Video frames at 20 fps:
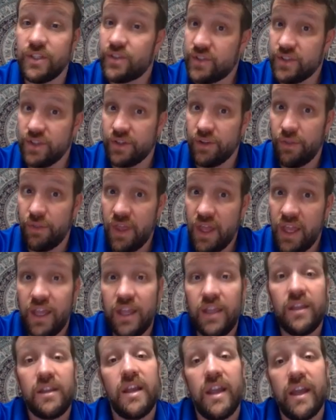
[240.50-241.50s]
is still a
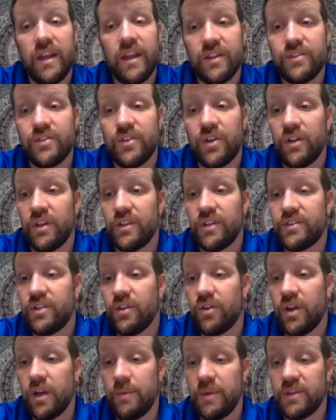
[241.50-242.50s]
thing, and is certainly
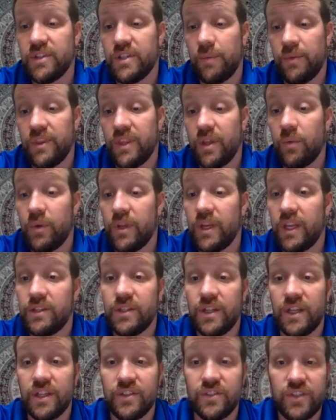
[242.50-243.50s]
still going to be something that we need
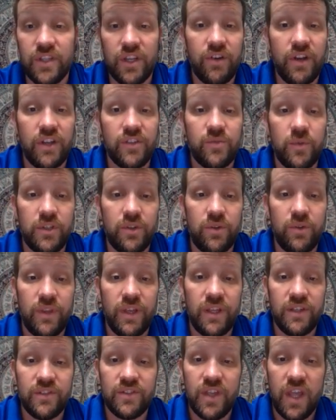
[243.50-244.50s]
to consider as we do
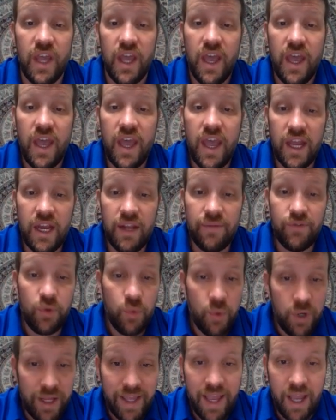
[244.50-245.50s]
this. And if you
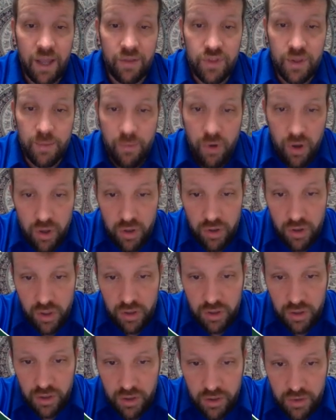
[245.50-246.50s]
were to count them
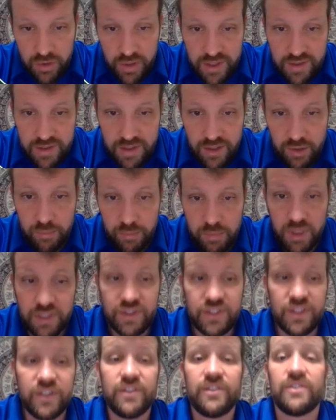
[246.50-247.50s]
all these little
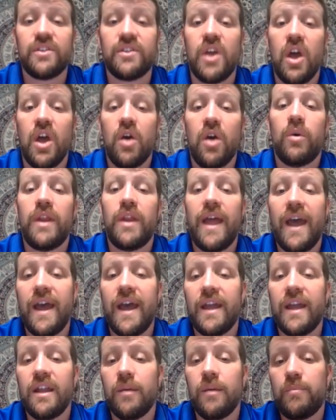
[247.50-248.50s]
pluses would
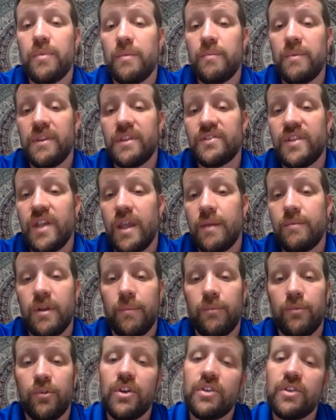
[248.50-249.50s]
add up and be the same
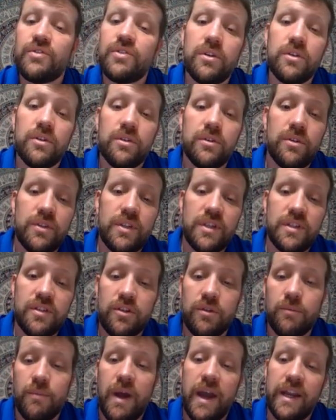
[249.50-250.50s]
number as all these
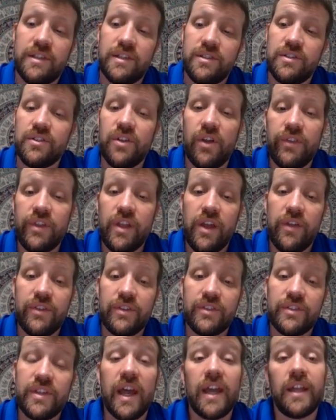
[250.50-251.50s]
little minuses on the other
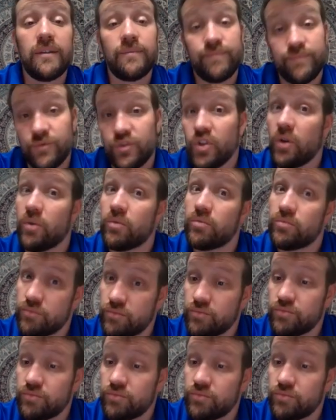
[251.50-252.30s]
side. So